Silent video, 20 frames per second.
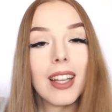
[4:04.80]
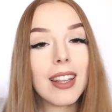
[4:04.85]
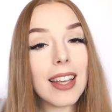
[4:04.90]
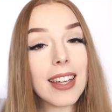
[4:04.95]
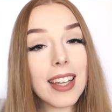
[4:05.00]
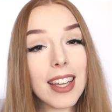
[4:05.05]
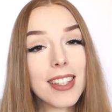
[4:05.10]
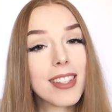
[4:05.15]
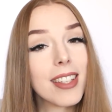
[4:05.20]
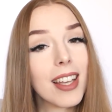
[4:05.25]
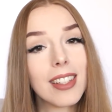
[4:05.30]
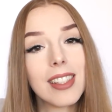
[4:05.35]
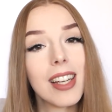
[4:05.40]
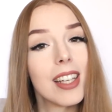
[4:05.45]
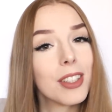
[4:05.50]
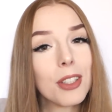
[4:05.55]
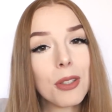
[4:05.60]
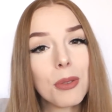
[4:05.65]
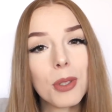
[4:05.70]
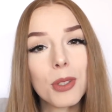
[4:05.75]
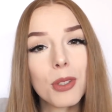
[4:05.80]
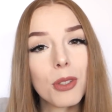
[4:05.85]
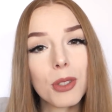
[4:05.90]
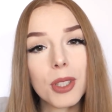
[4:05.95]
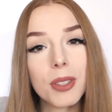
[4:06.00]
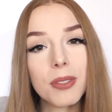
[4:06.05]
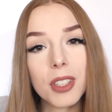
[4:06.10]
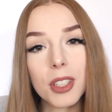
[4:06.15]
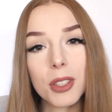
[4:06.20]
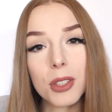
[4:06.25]
like I said, I don't want to
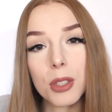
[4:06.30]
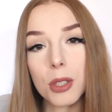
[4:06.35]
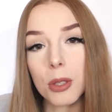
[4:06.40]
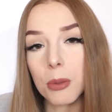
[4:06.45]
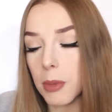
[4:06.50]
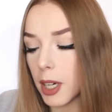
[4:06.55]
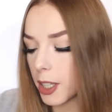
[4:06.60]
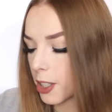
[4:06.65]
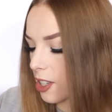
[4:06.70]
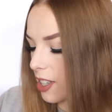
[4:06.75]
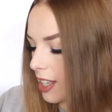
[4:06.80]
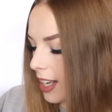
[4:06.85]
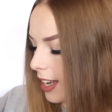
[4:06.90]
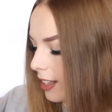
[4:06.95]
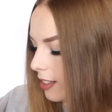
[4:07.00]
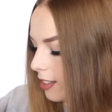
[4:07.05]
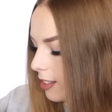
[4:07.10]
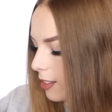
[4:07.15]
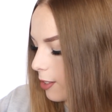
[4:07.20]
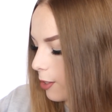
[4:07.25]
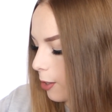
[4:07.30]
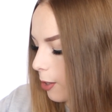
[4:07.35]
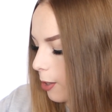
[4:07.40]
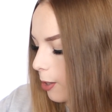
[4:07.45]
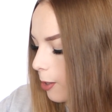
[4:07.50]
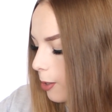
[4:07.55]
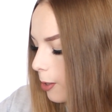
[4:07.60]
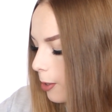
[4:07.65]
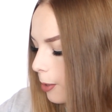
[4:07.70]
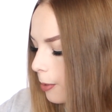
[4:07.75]
reveal too much yet,
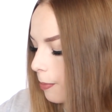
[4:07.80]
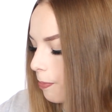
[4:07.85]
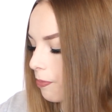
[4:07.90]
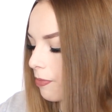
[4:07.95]
so